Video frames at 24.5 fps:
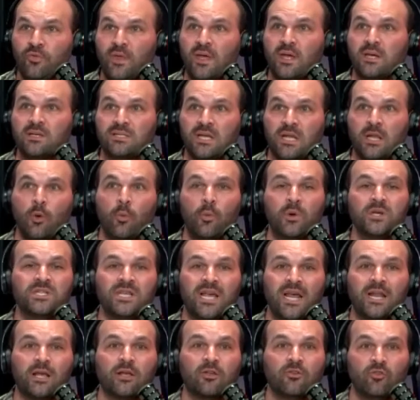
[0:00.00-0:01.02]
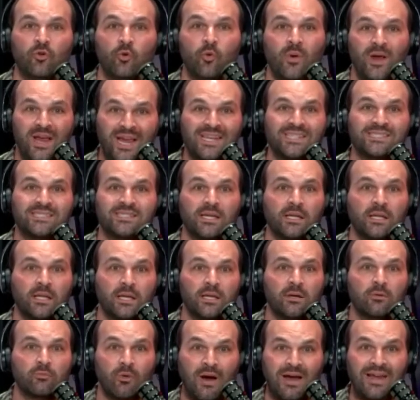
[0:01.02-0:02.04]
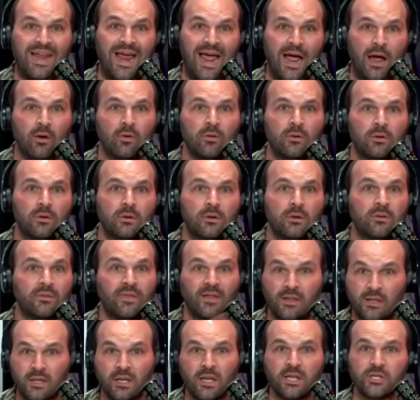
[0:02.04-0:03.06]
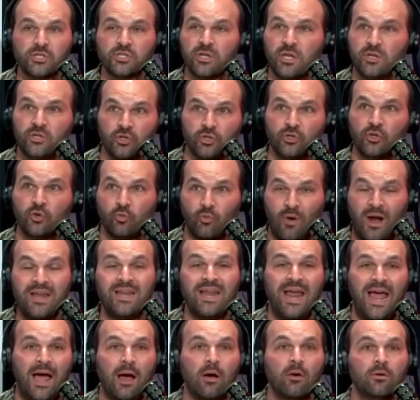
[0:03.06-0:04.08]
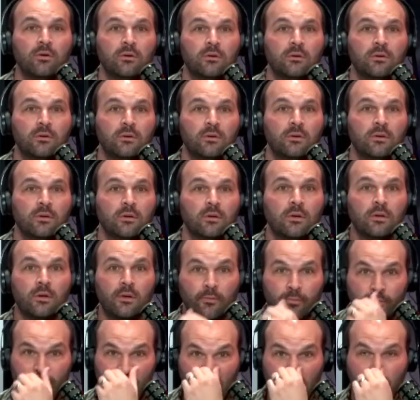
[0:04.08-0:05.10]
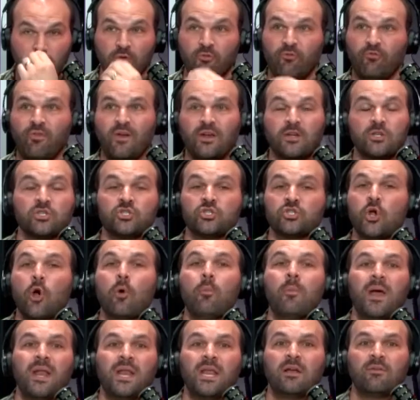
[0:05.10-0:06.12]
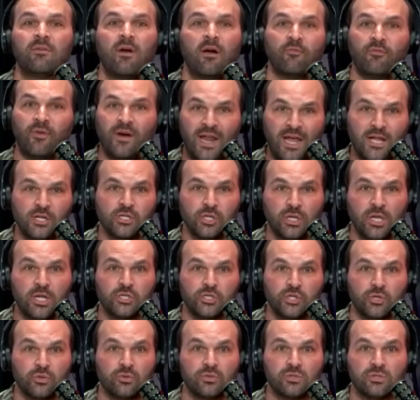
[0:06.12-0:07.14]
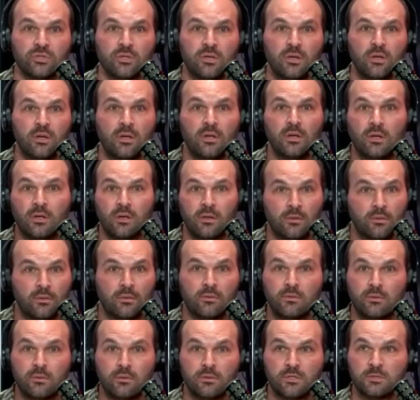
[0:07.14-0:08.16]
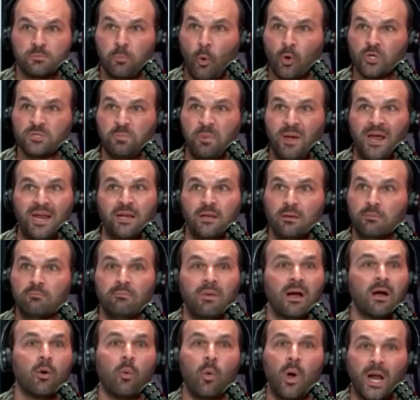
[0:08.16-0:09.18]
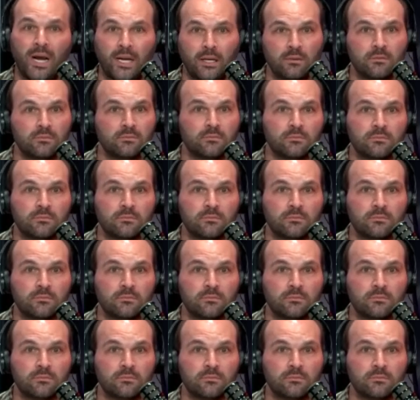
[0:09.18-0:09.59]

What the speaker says: things that Louisiana could do instantly, right now, that the legislature could do right now, that could fix so many of our financial issues: sports betting, marijuana.